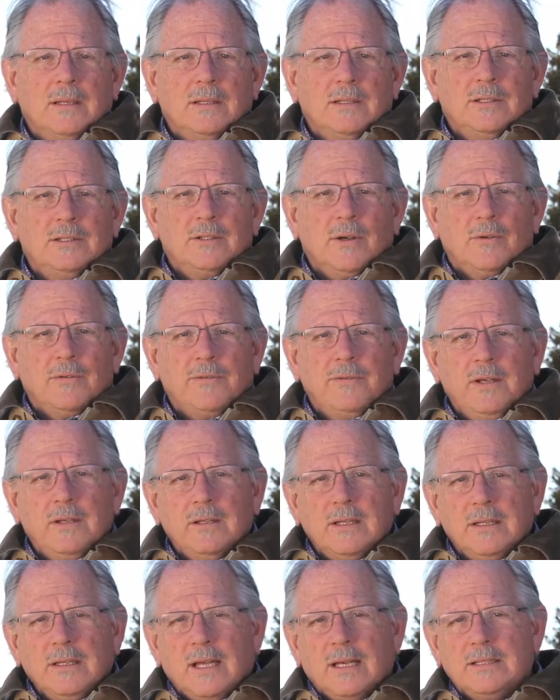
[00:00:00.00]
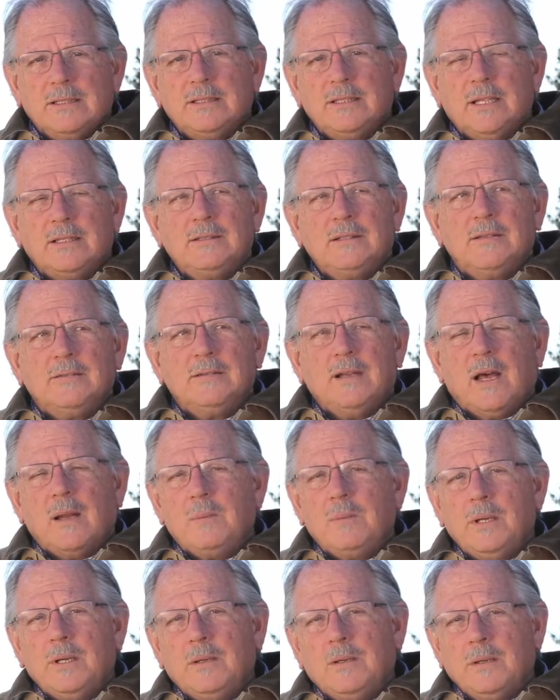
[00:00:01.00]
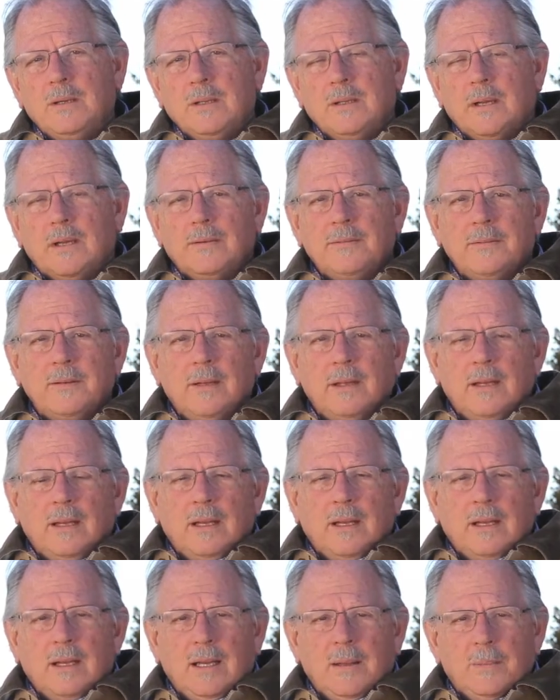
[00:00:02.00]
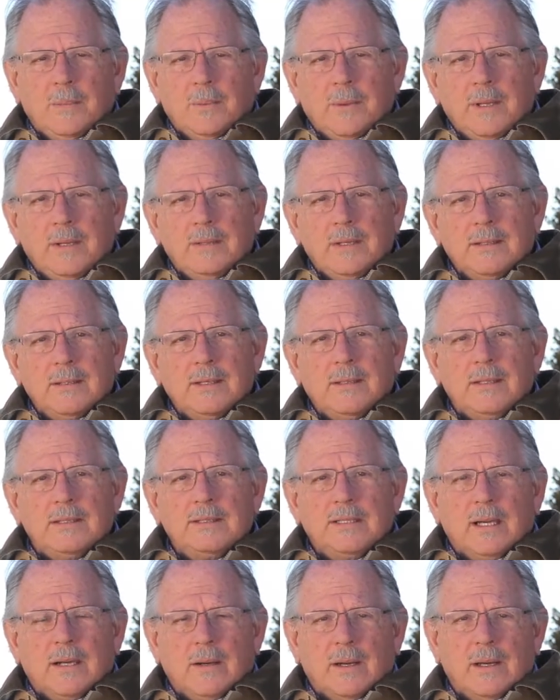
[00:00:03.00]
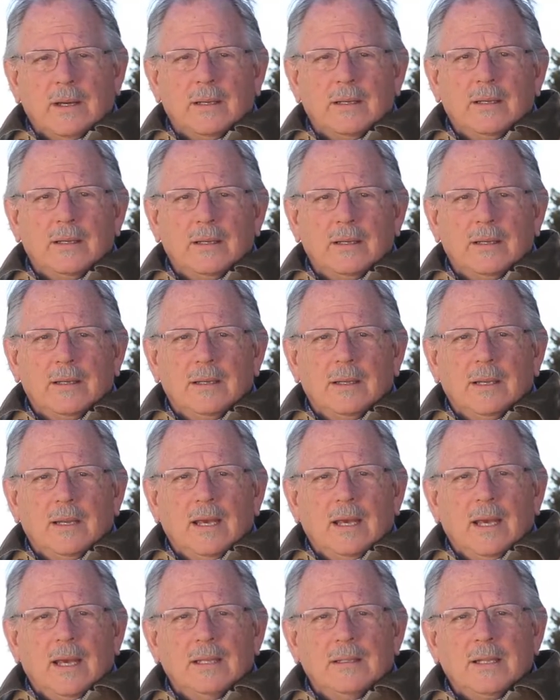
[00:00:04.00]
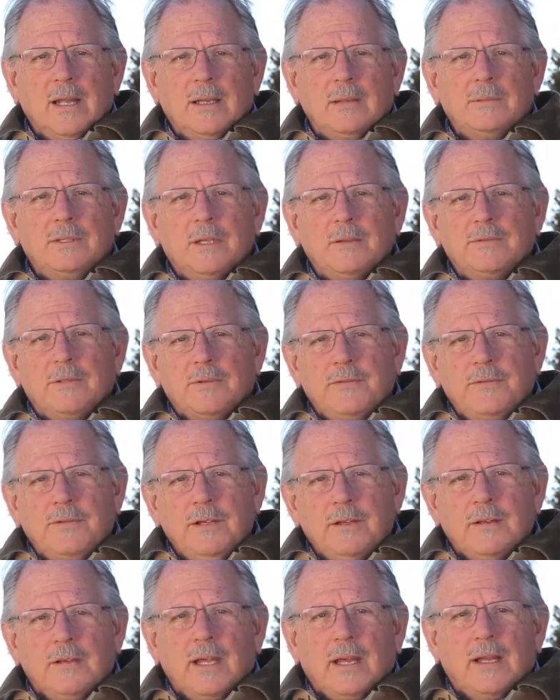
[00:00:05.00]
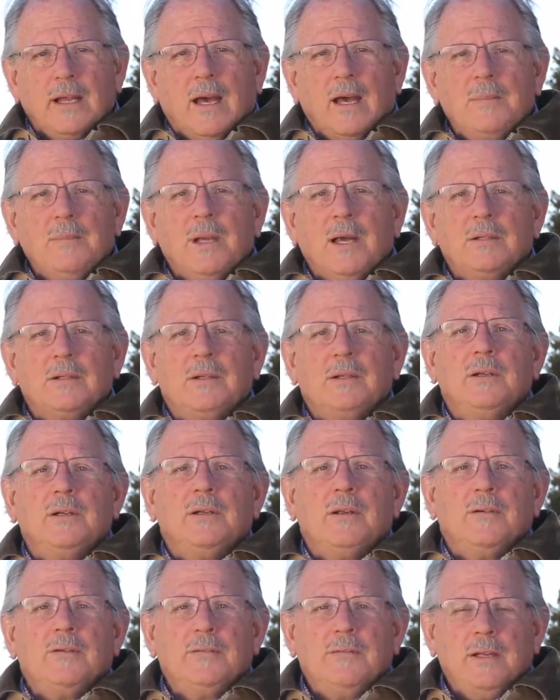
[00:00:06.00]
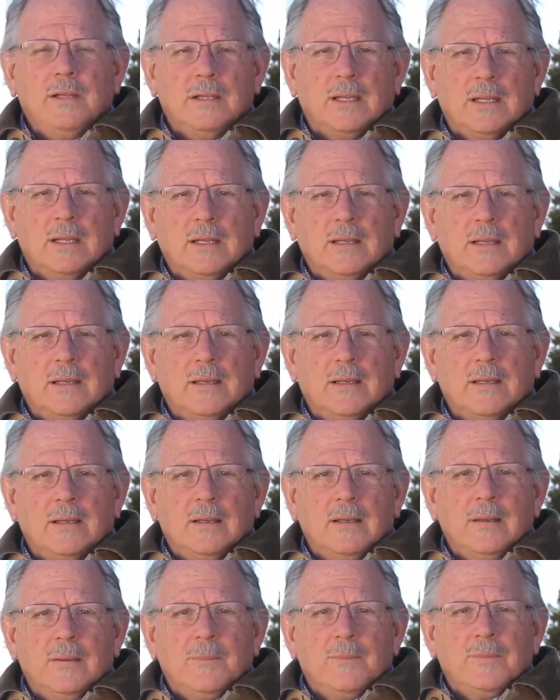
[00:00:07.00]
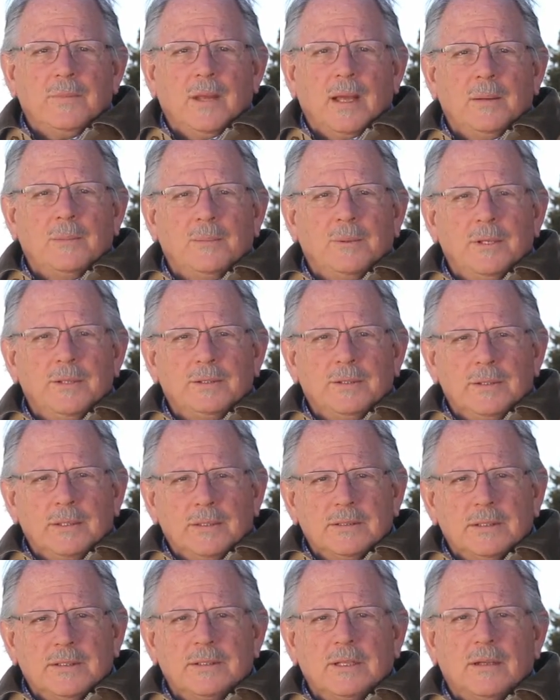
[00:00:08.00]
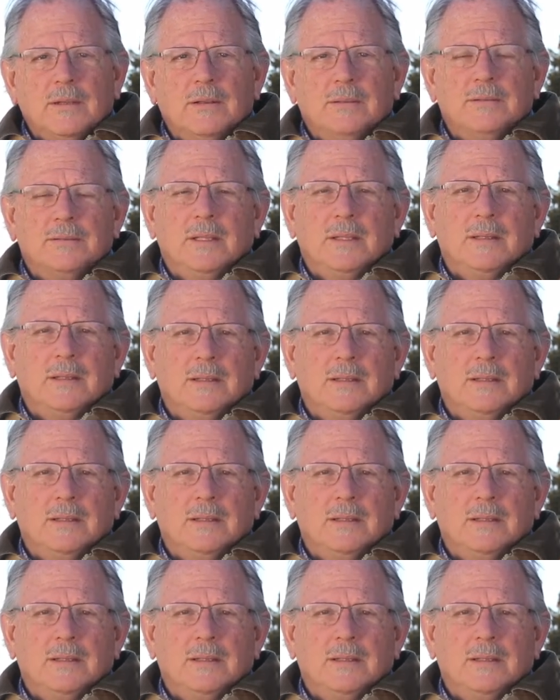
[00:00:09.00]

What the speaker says: So feeling that sense of not being good enough, he breathed into this area and allowed himself to feel that I'm not good enough feeling. And pretty soon it dissolved.